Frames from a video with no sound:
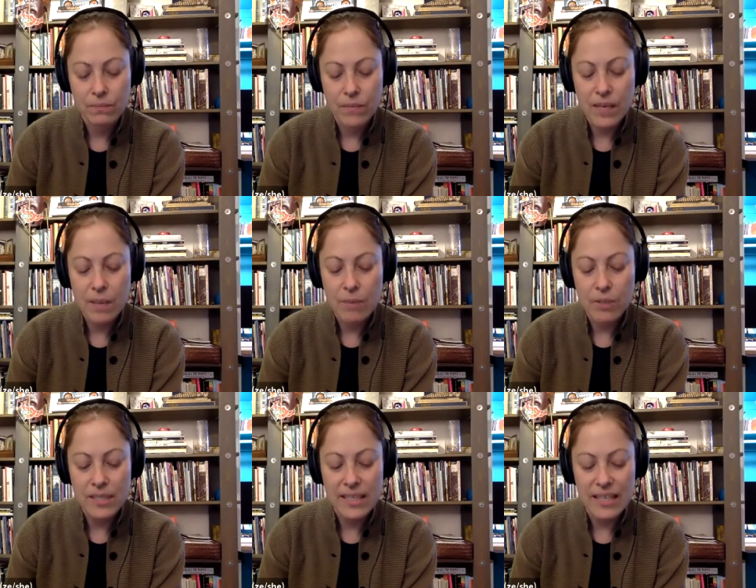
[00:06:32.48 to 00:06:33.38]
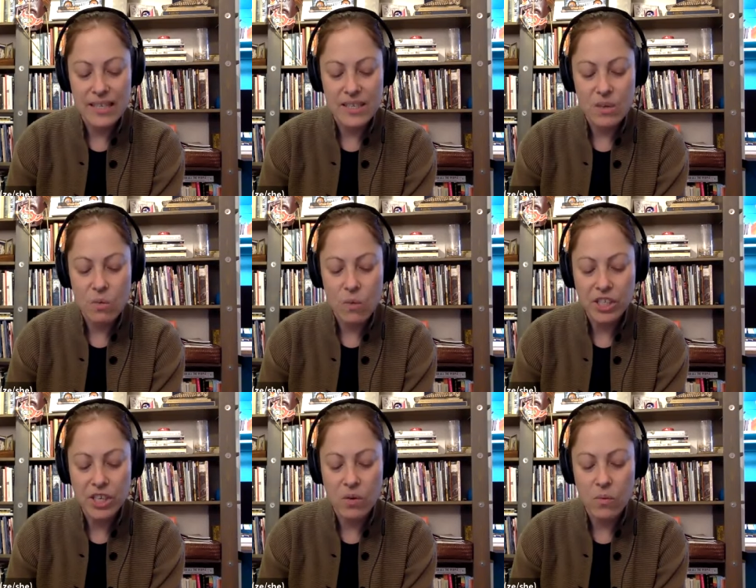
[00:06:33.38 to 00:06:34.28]
A couple sits
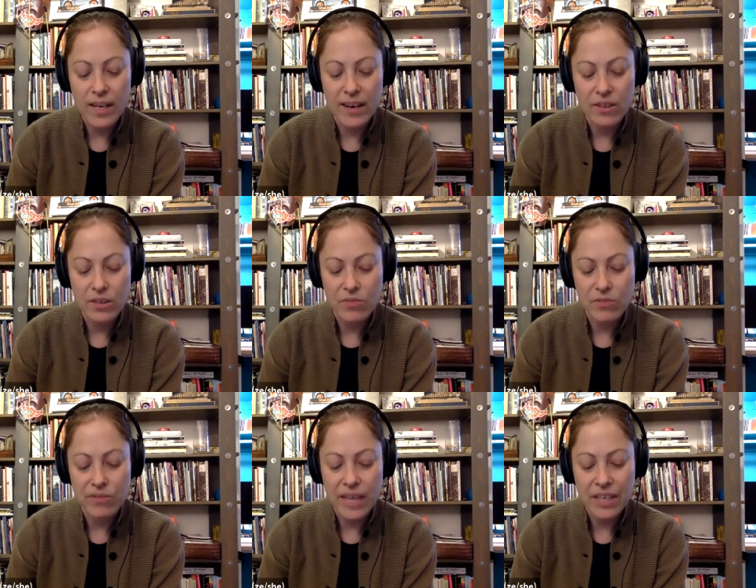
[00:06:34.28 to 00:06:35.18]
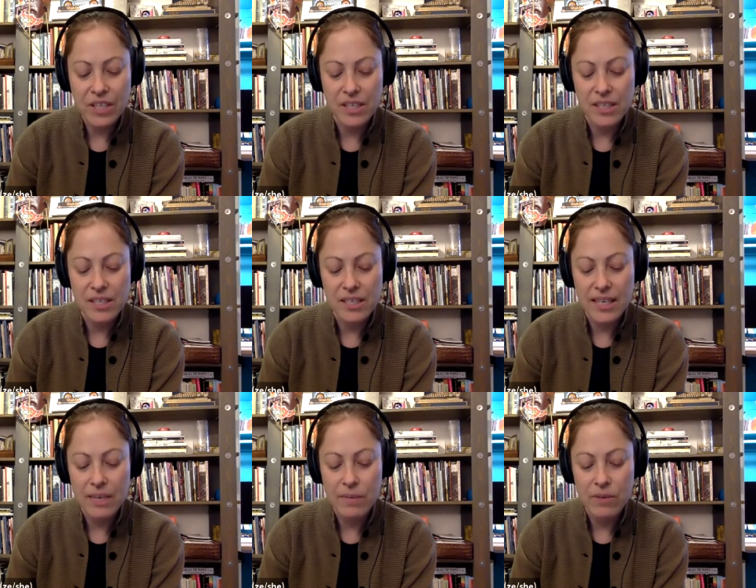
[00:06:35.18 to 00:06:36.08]
watching one another's reflections
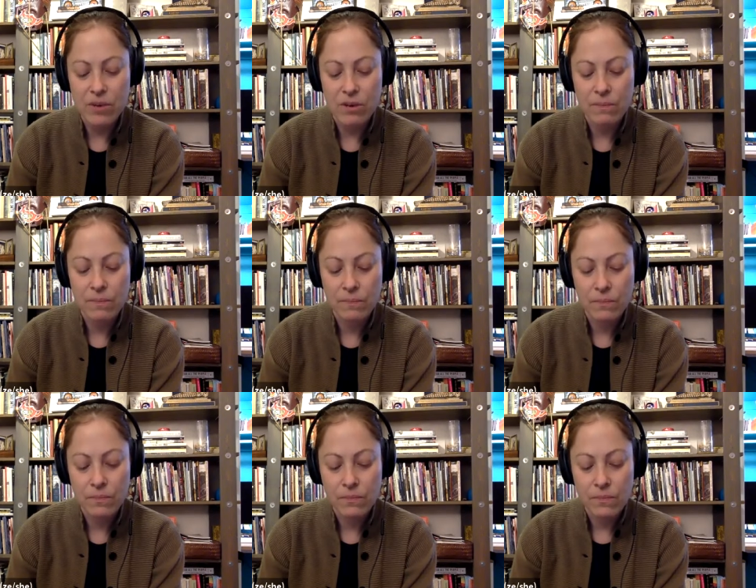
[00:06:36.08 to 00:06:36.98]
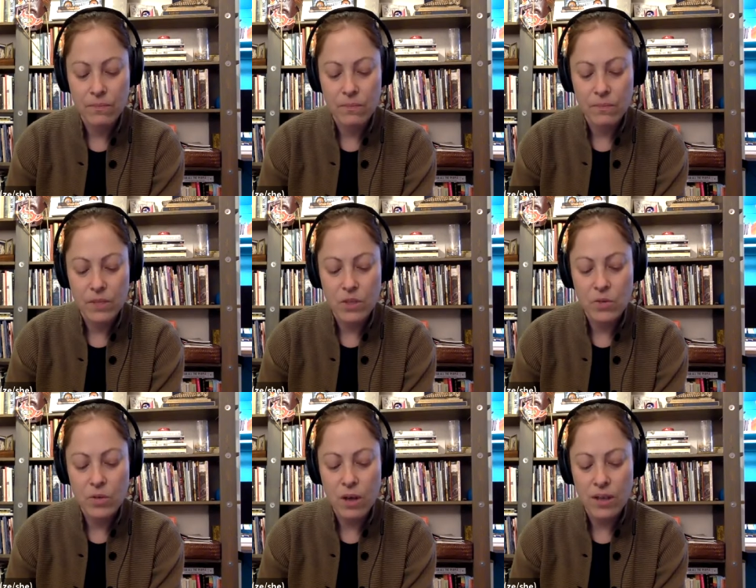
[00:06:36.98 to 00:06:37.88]
in a mirror. The
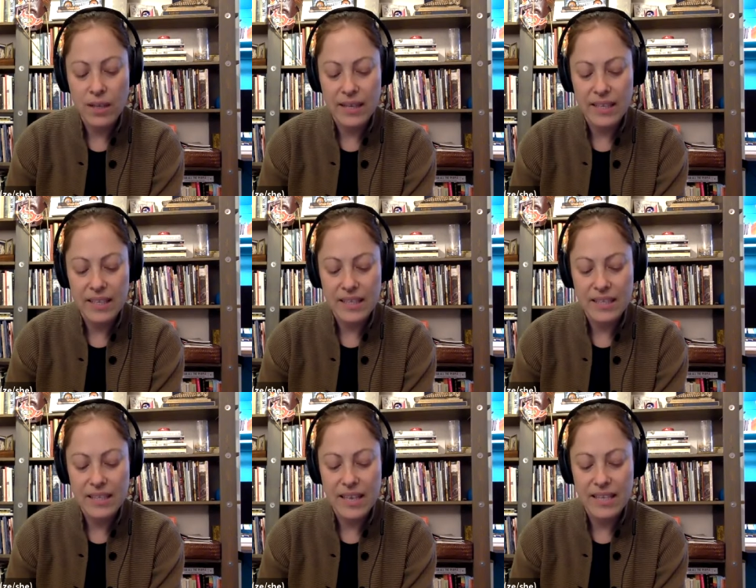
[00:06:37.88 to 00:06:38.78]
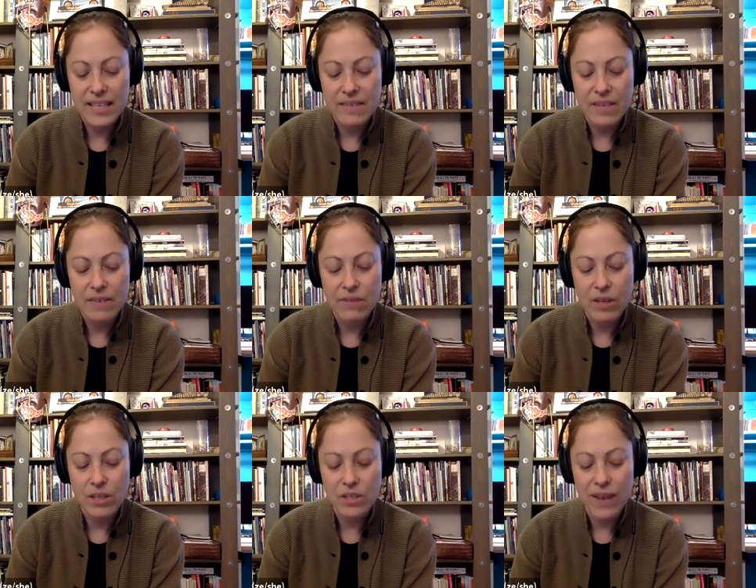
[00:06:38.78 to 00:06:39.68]
two talk like this as evening
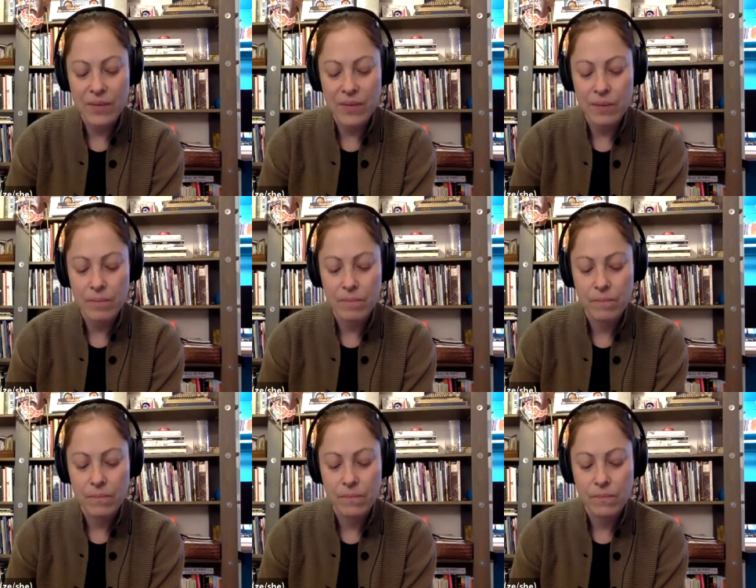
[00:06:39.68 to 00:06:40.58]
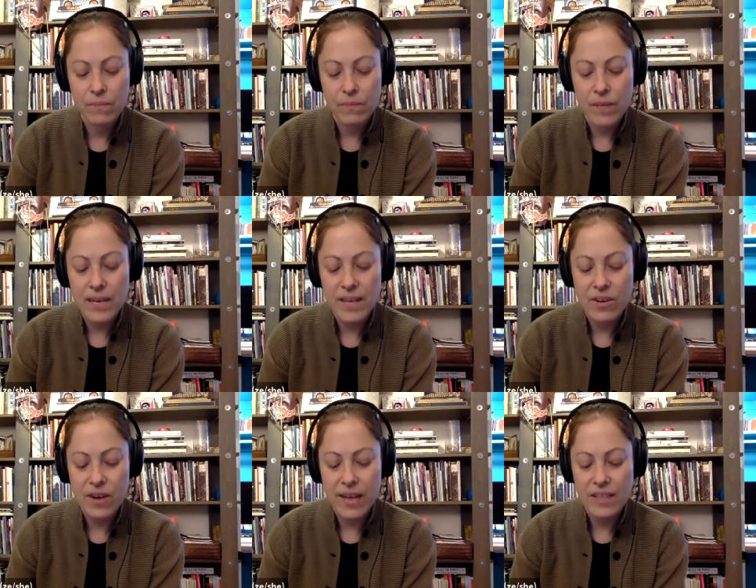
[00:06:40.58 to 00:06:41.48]
falls around them, and
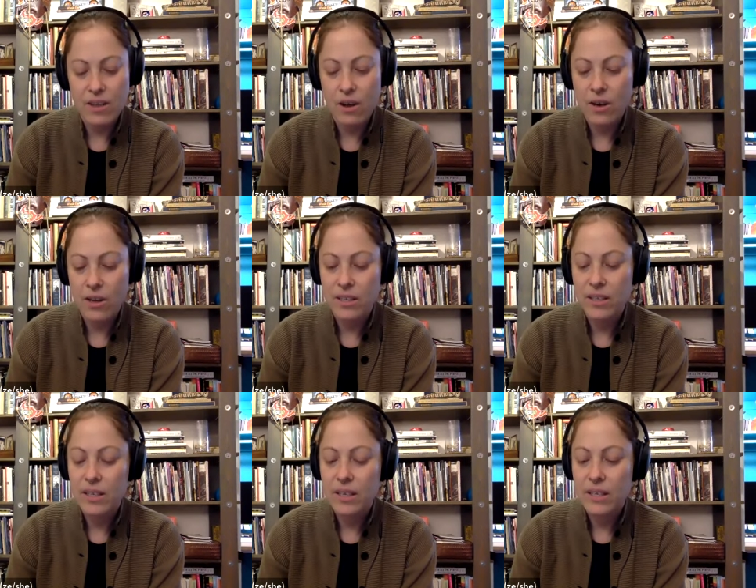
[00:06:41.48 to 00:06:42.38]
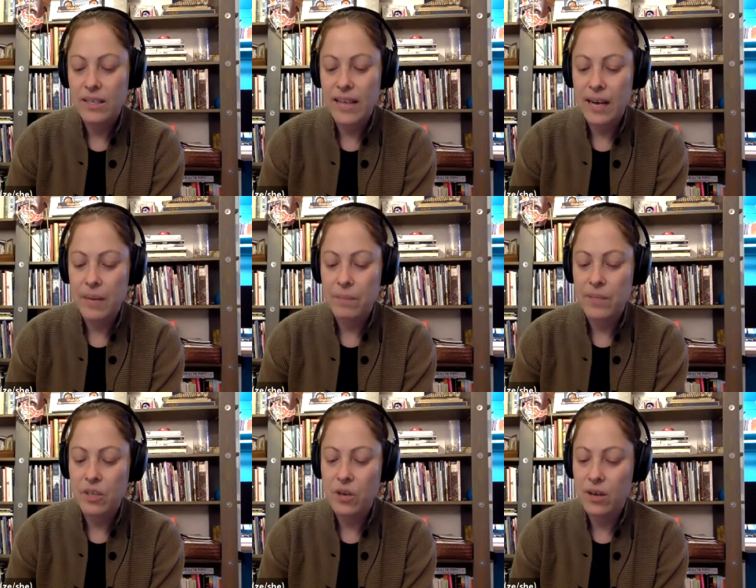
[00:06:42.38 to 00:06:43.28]
neither has the heart to get up
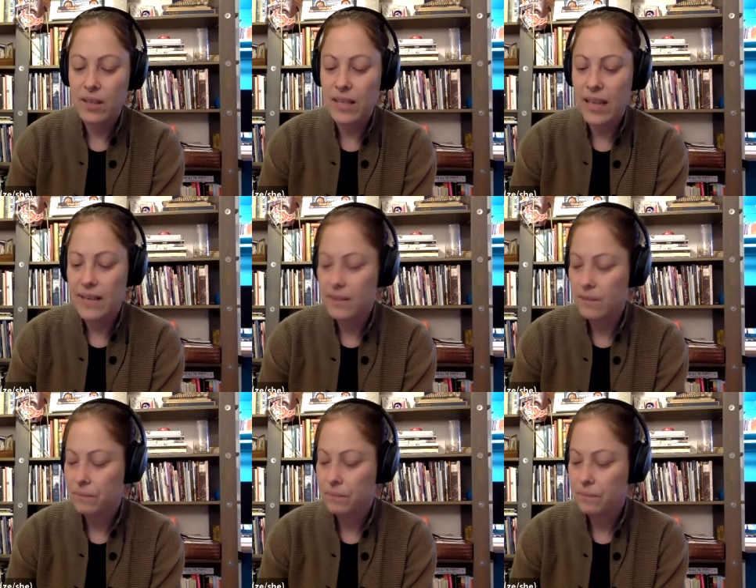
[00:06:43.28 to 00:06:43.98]
and turn on the light.